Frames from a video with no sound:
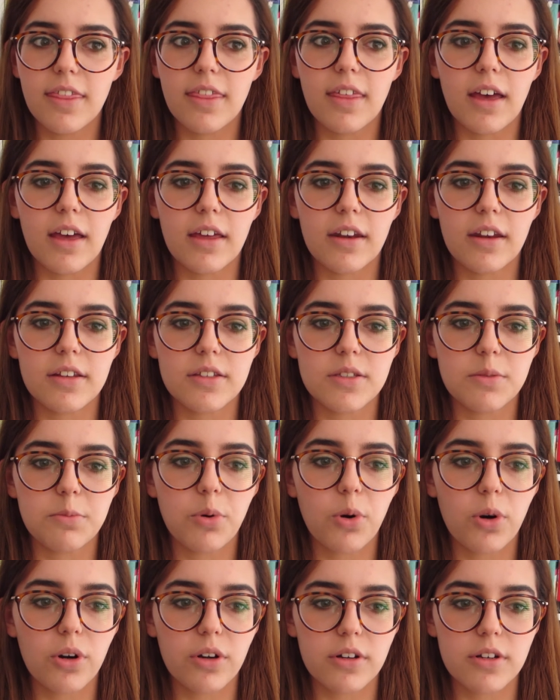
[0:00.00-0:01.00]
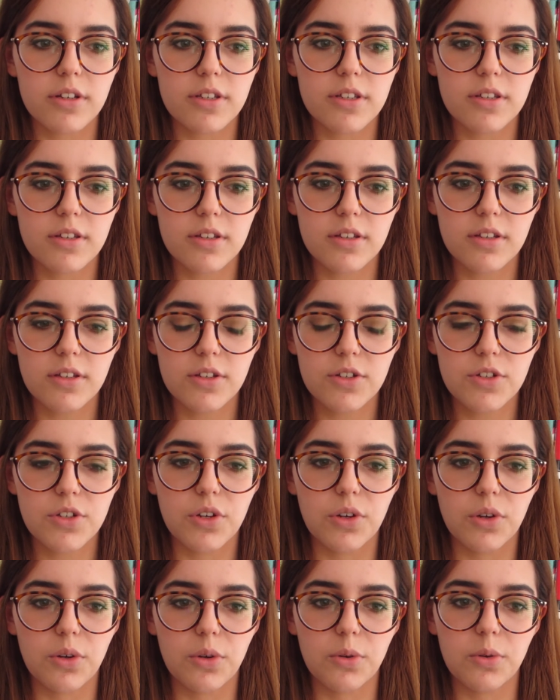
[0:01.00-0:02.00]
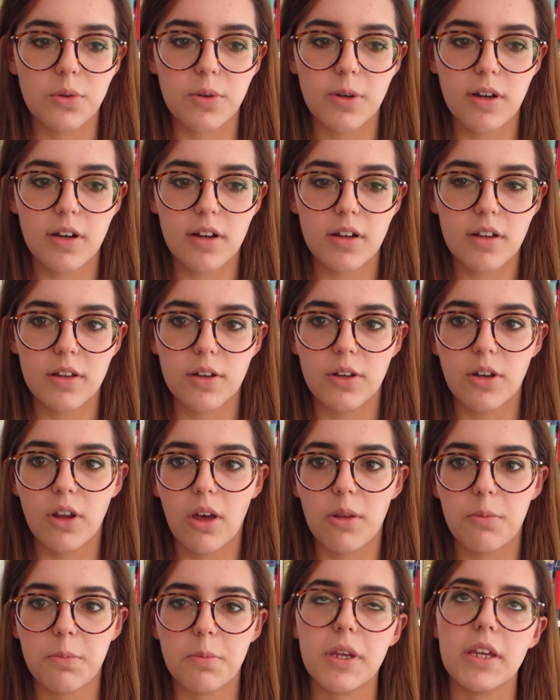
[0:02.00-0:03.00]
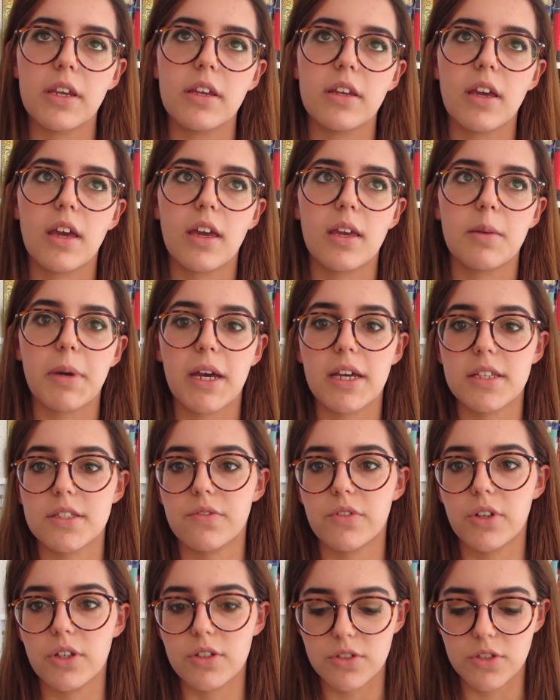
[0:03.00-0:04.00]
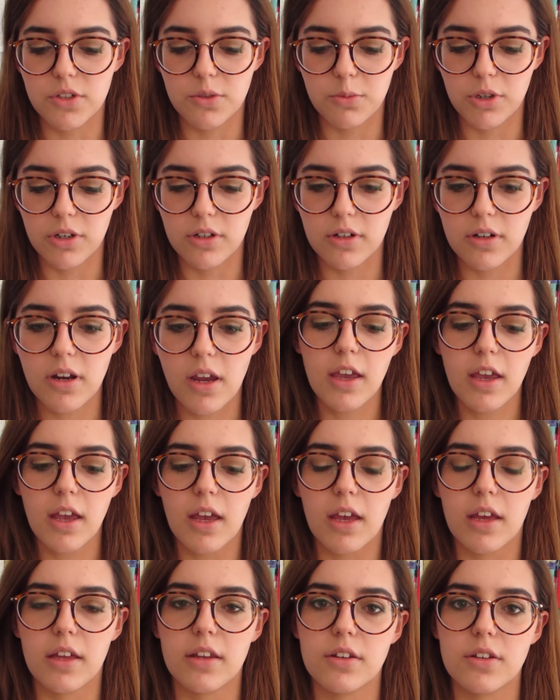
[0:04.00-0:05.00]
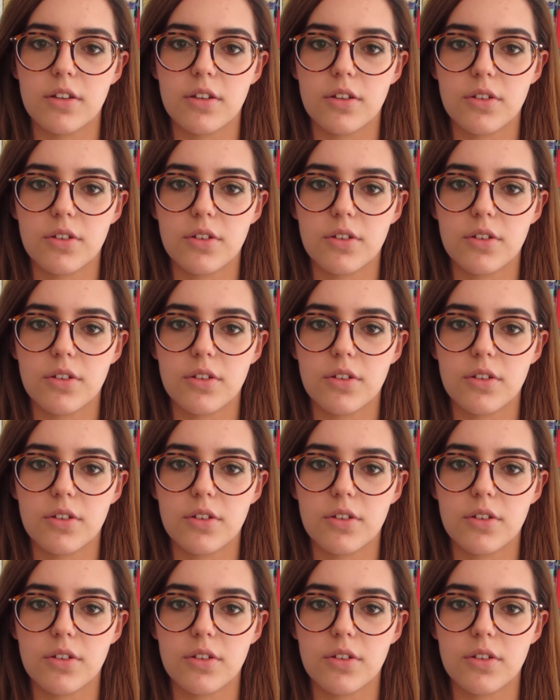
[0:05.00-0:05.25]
that it's important to not be a passive consumer and